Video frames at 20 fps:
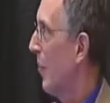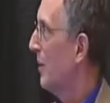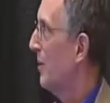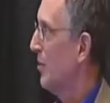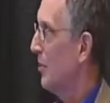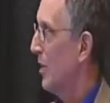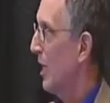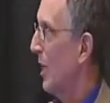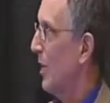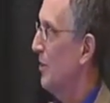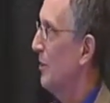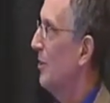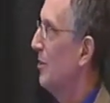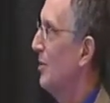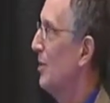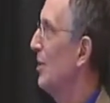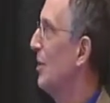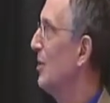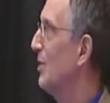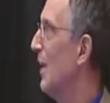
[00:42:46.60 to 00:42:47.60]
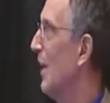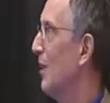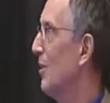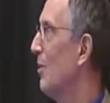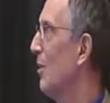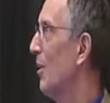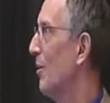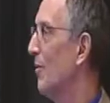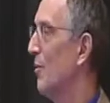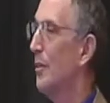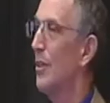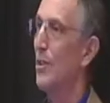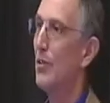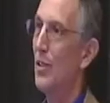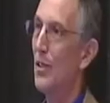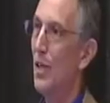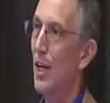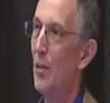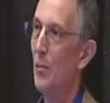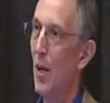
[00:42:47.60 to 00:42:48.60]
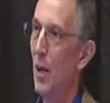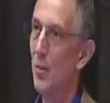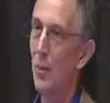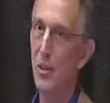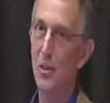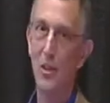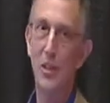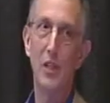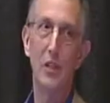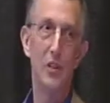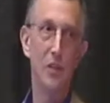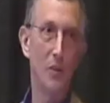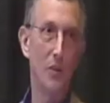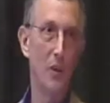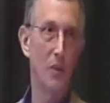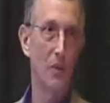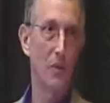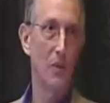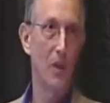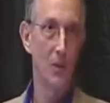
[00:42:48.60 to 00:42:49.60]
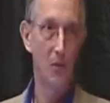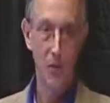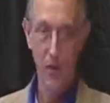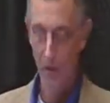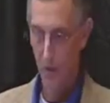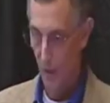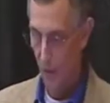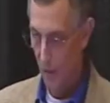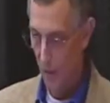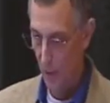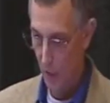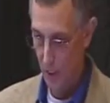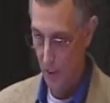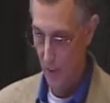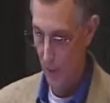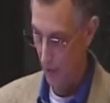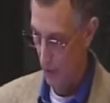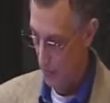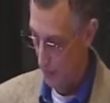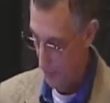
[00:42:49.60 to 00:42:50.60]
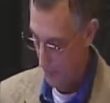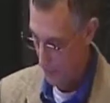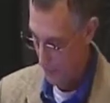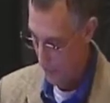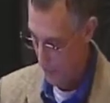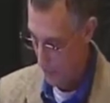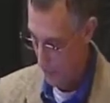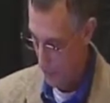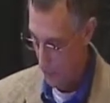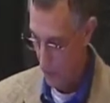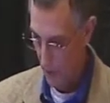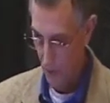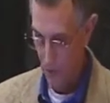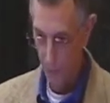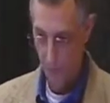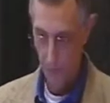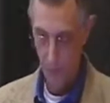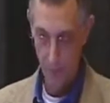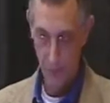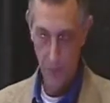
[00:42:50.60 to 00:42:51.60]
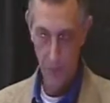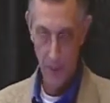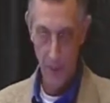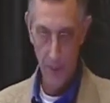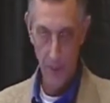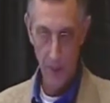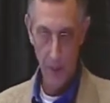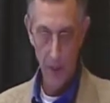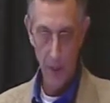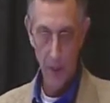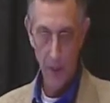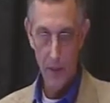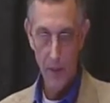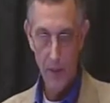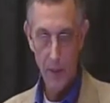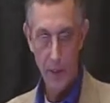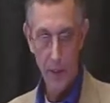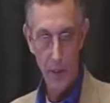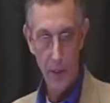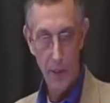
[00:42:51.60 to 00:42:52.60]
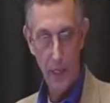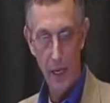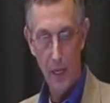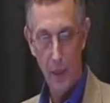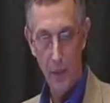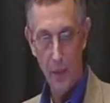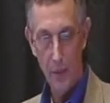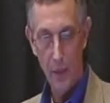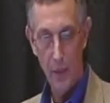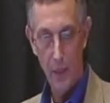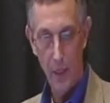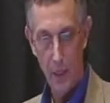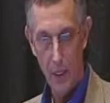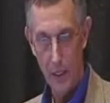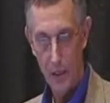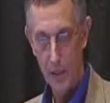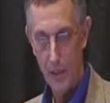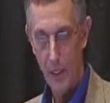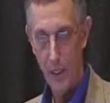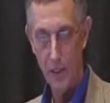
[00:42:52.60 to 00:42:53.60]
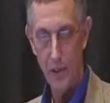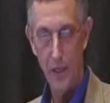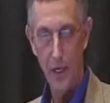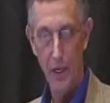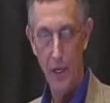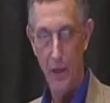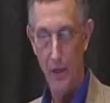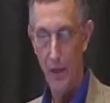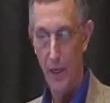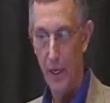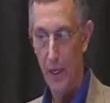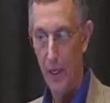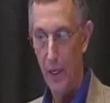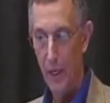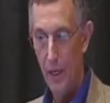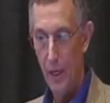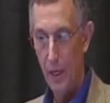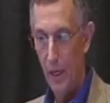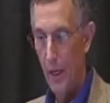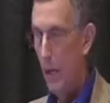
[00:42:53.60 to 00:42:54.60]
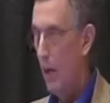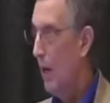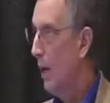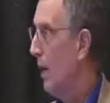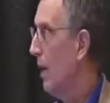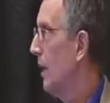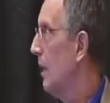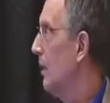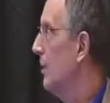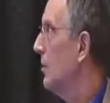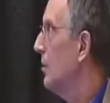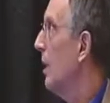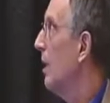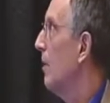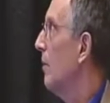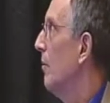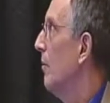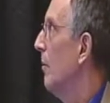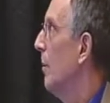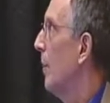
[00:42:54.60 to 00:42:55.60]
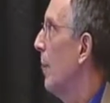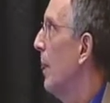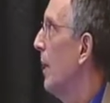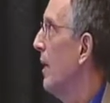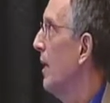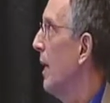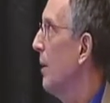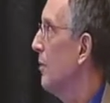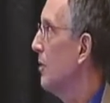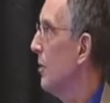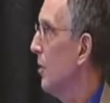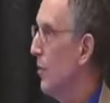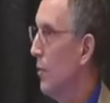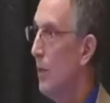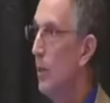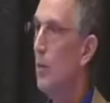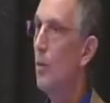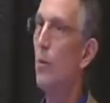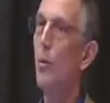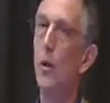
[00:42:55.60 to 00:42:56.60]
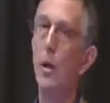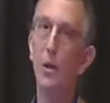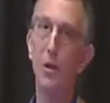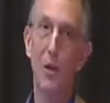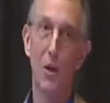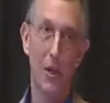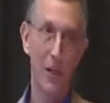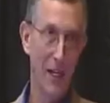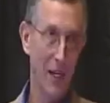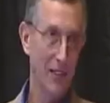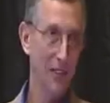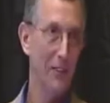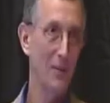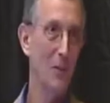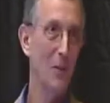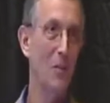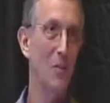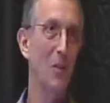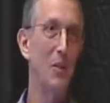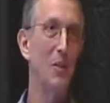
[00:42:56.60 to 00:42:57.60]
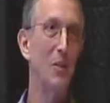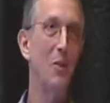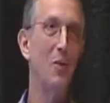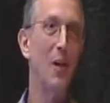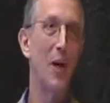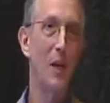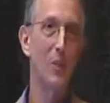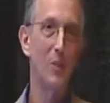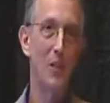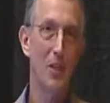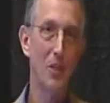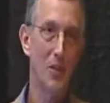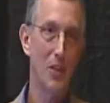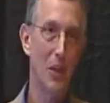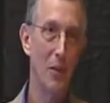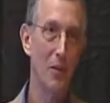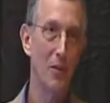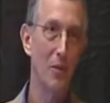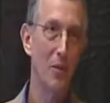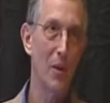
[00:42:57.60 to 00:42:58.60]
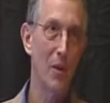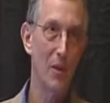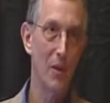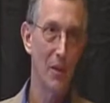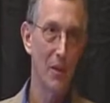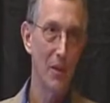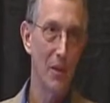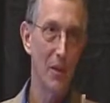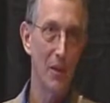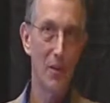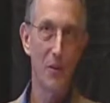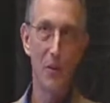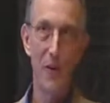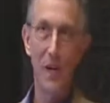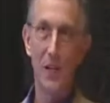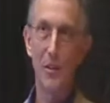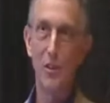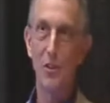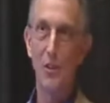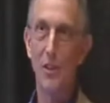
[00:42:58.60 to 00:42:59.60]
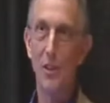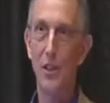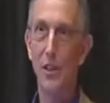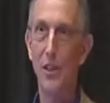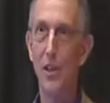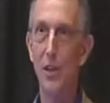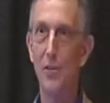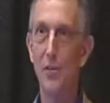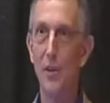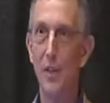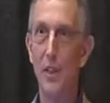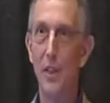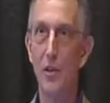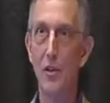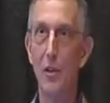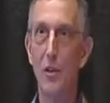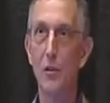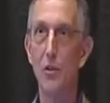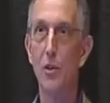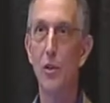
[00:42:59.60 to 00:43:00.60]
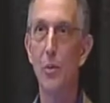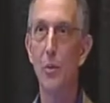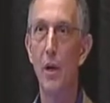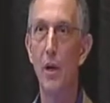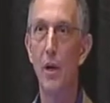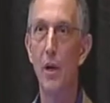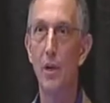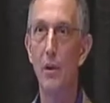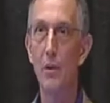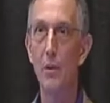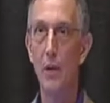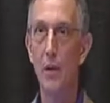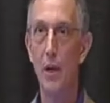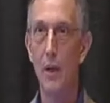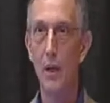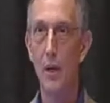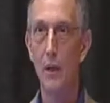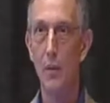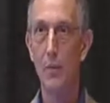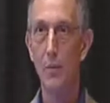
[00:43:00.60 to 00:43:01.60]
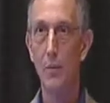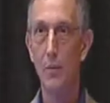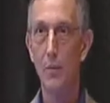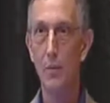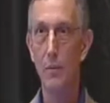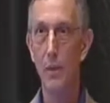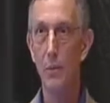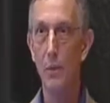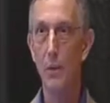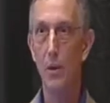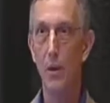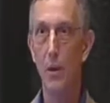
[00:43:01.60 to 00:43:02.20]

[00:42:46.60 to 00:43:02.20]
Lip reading: this didn't take long for this to come up as an issue on one of our projects. So it now takes care of that. So that was a real quick look at some of the new objects. I don't know whether Grant is going to cover any of those tomorrow when